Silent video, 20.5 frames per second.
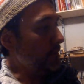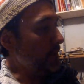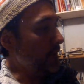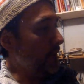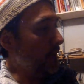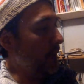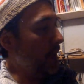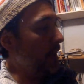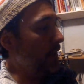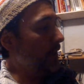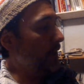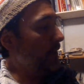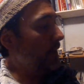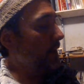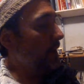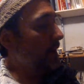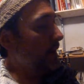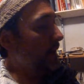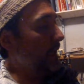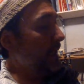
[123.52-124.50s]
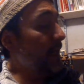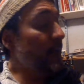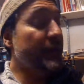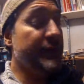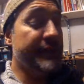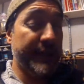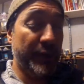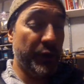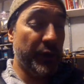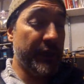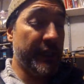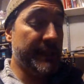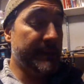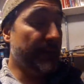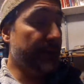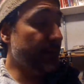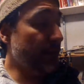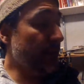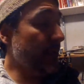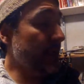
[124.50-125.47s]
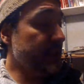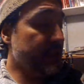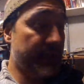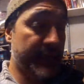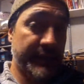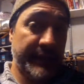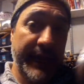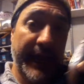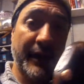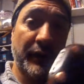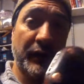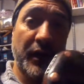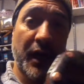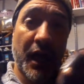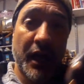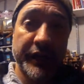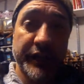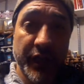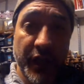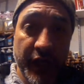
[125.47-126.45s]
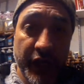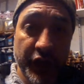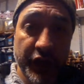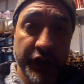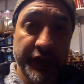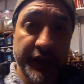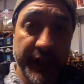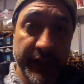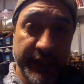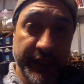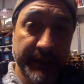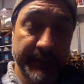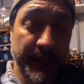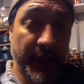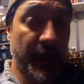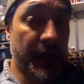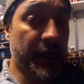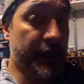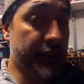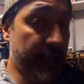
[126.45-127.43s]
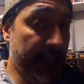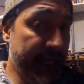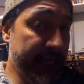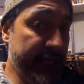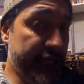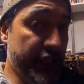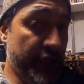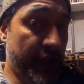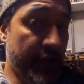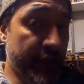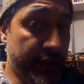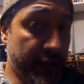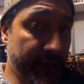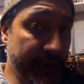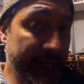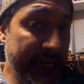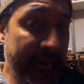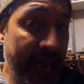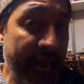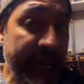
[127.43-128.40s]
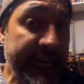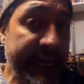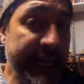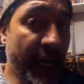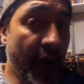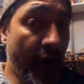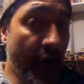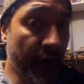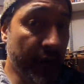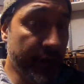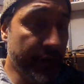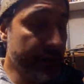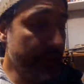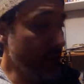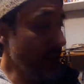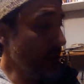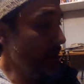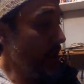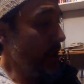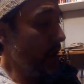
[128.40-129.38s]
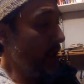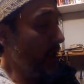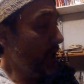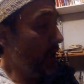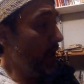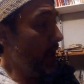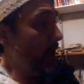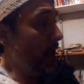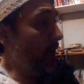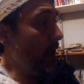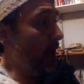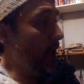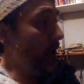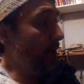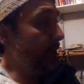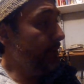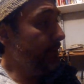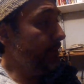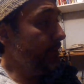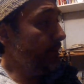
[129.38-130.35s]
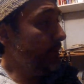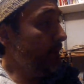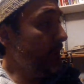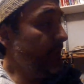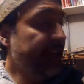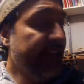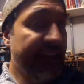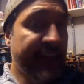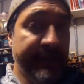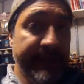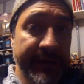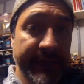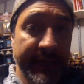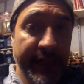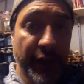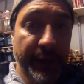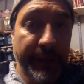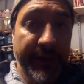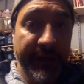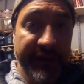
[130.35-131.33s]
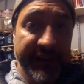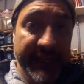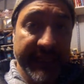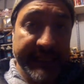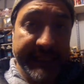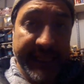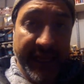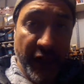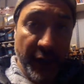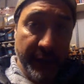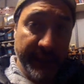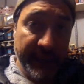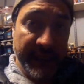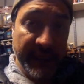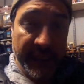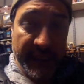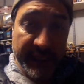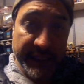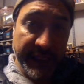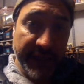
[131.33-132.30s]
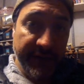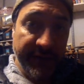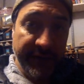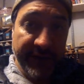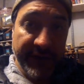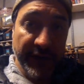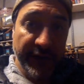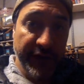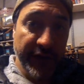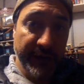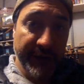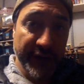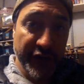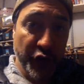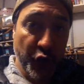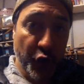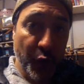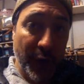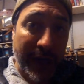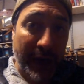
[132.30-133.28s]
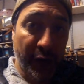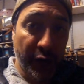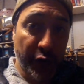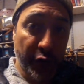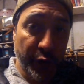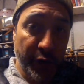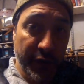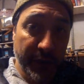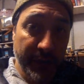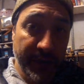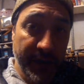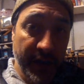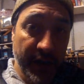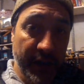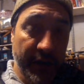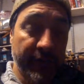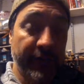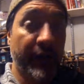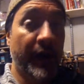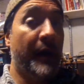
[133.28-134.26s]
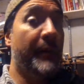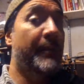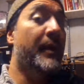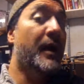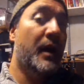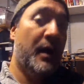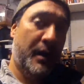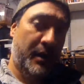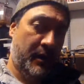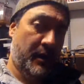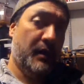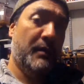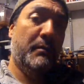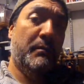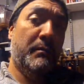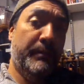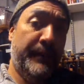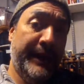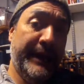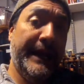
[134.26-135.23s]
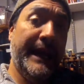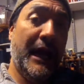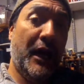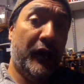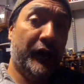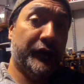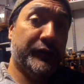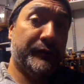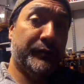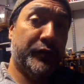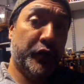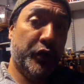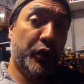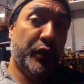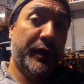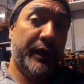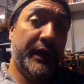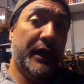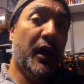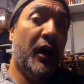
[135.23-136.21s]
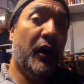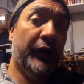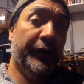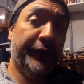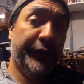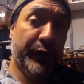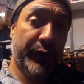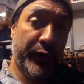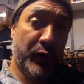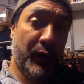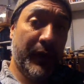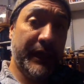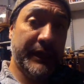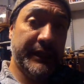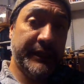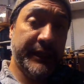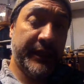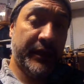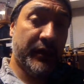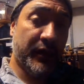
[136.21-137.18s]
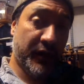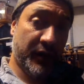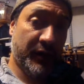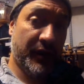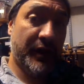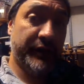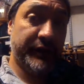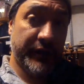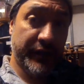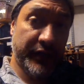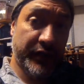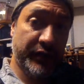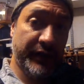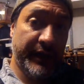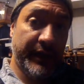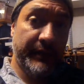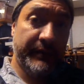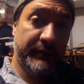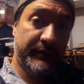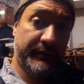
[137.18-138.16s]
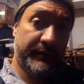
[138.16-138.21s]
And it was a reasonable price. The saddle cost $160 and he charged me $90. He gave me a little bit of a discount because I filled up his growler with beer from Big Owl's Brewery, also in White Center, across the street.